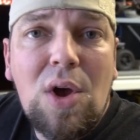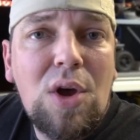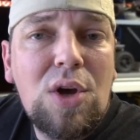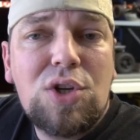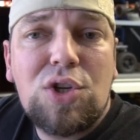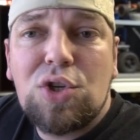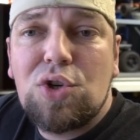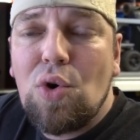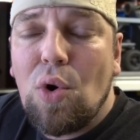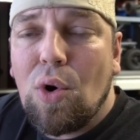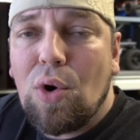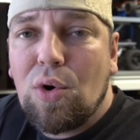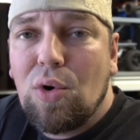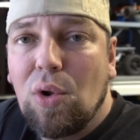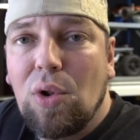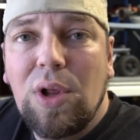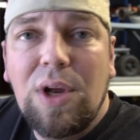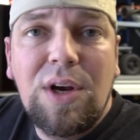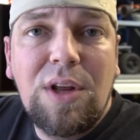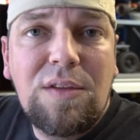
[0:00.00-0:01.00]
a
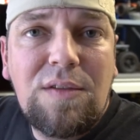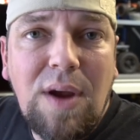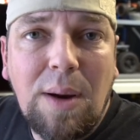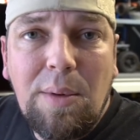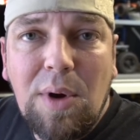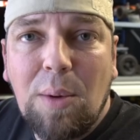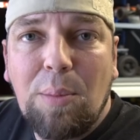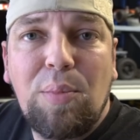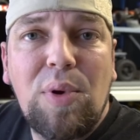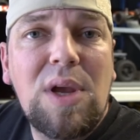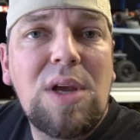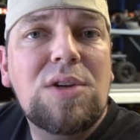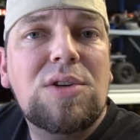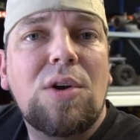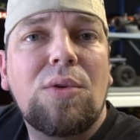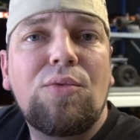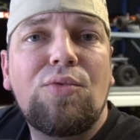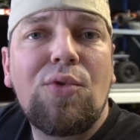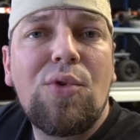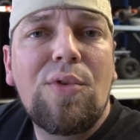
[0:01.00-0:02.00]
snorkel an interior piece
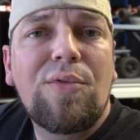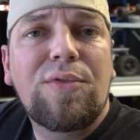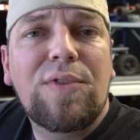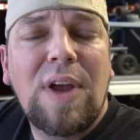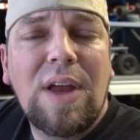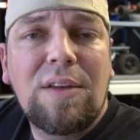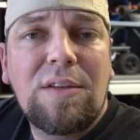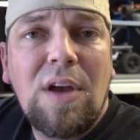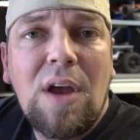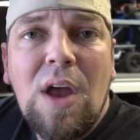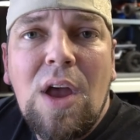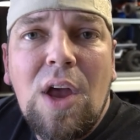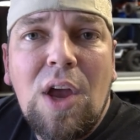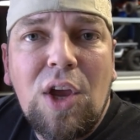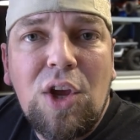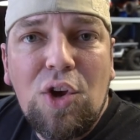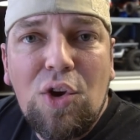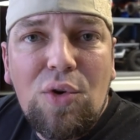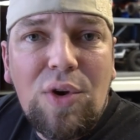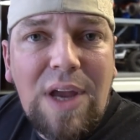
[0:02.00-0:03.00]
a roof tent
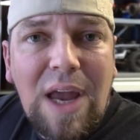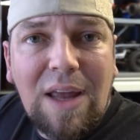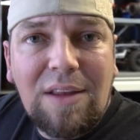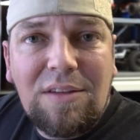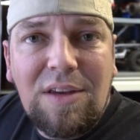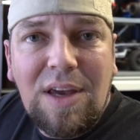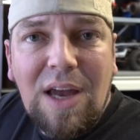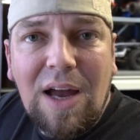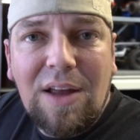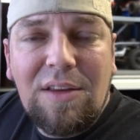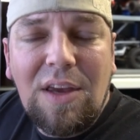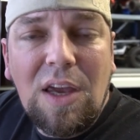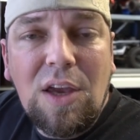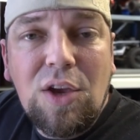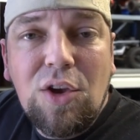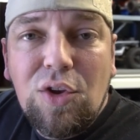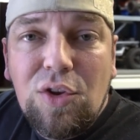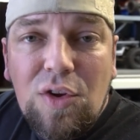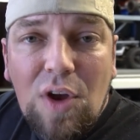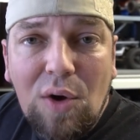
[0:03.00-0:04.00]
you get the idea
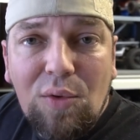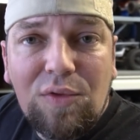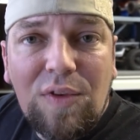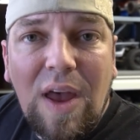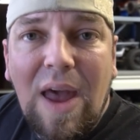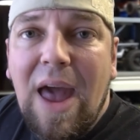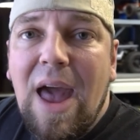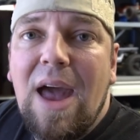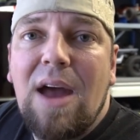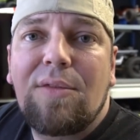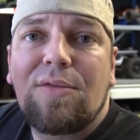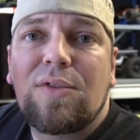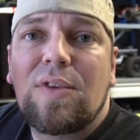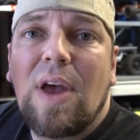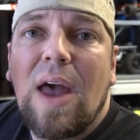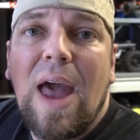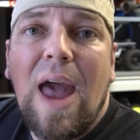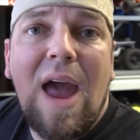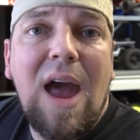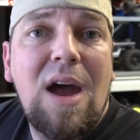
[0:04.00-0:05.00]
you don't have
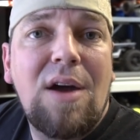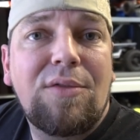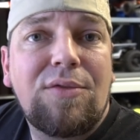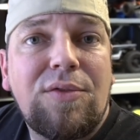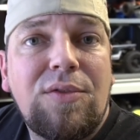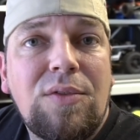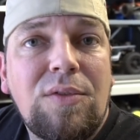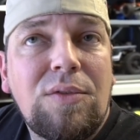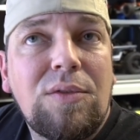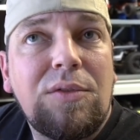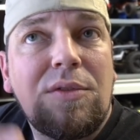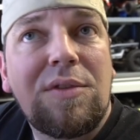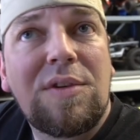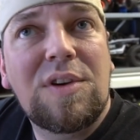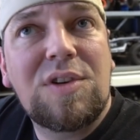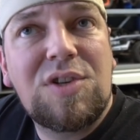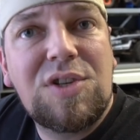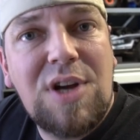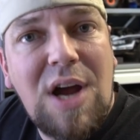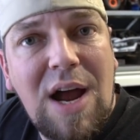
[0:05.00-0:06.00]
to have
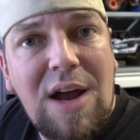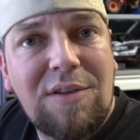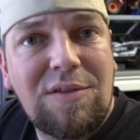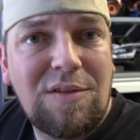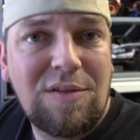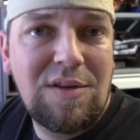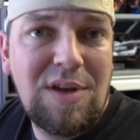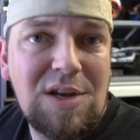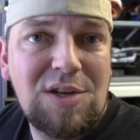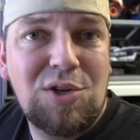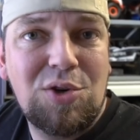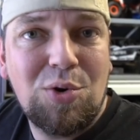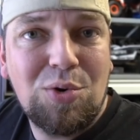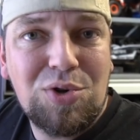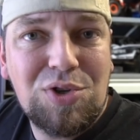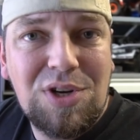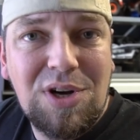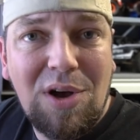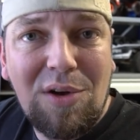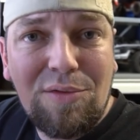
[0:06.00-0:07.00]
designed this
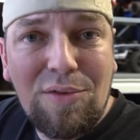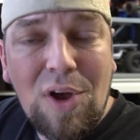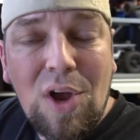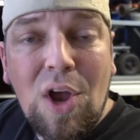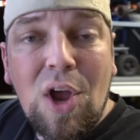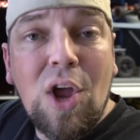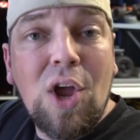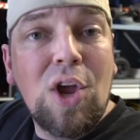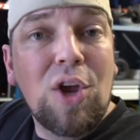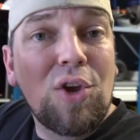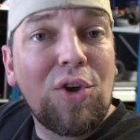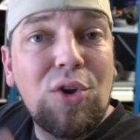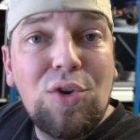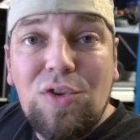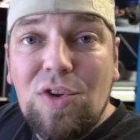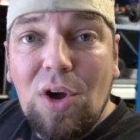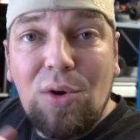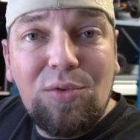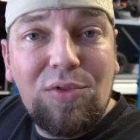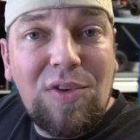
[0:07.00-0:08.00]
yourself you
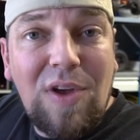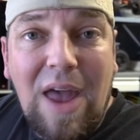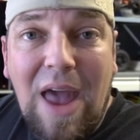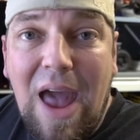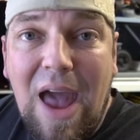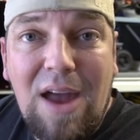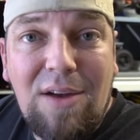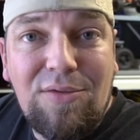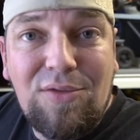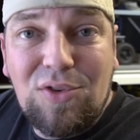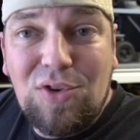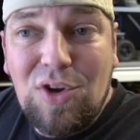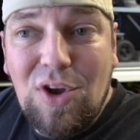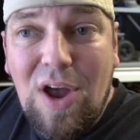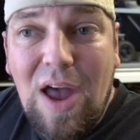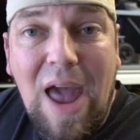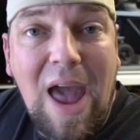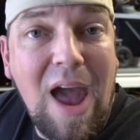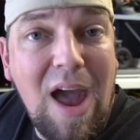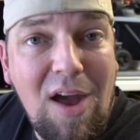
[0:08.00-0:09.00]
don't have
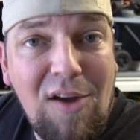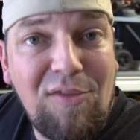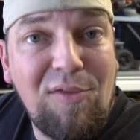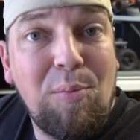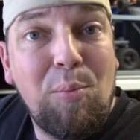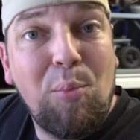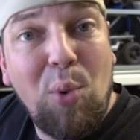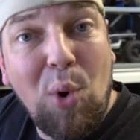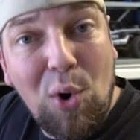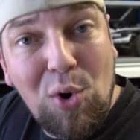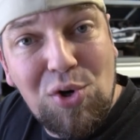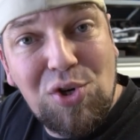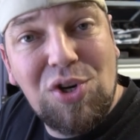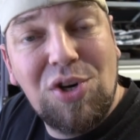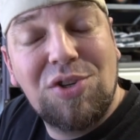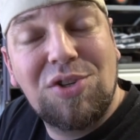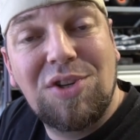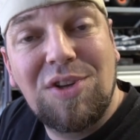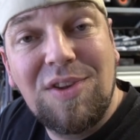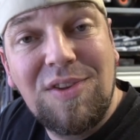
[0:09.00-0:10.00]
to have
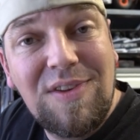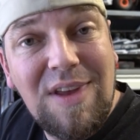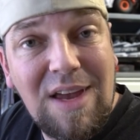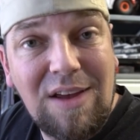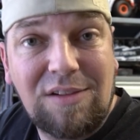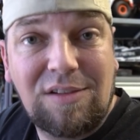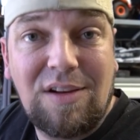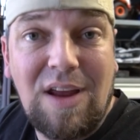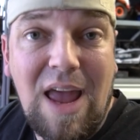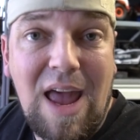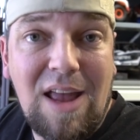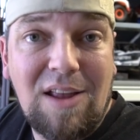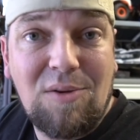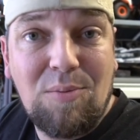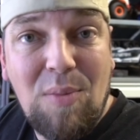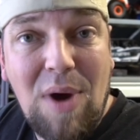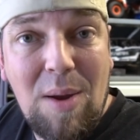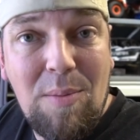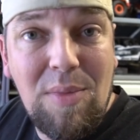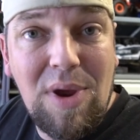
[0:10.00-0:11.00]
purchased this
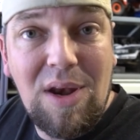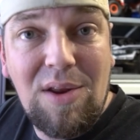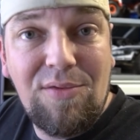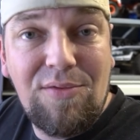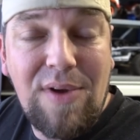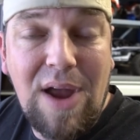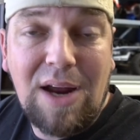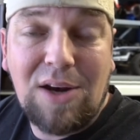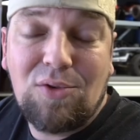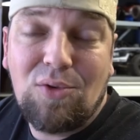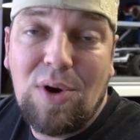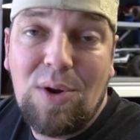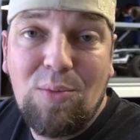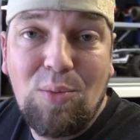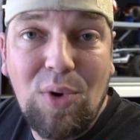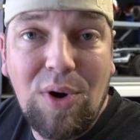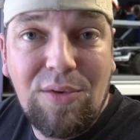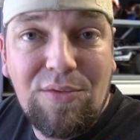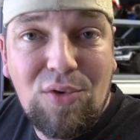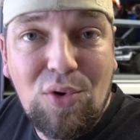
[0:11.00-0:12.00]
at my mini factory,
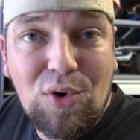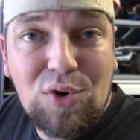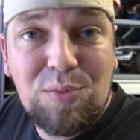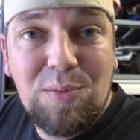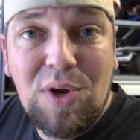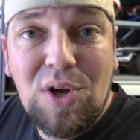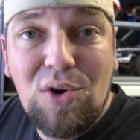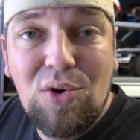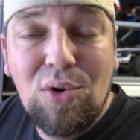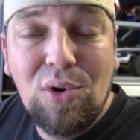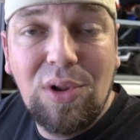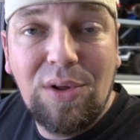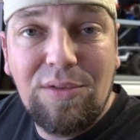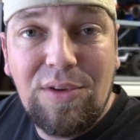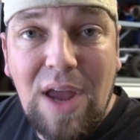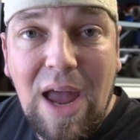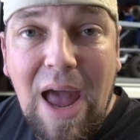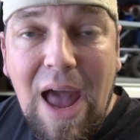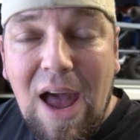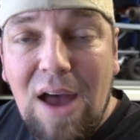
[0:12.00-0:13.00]
would of course be cool
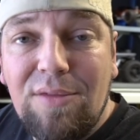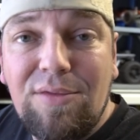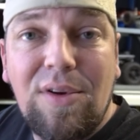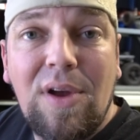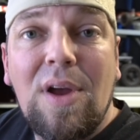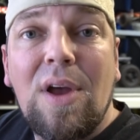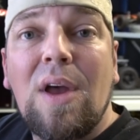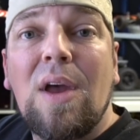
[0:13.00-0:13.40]
if you have.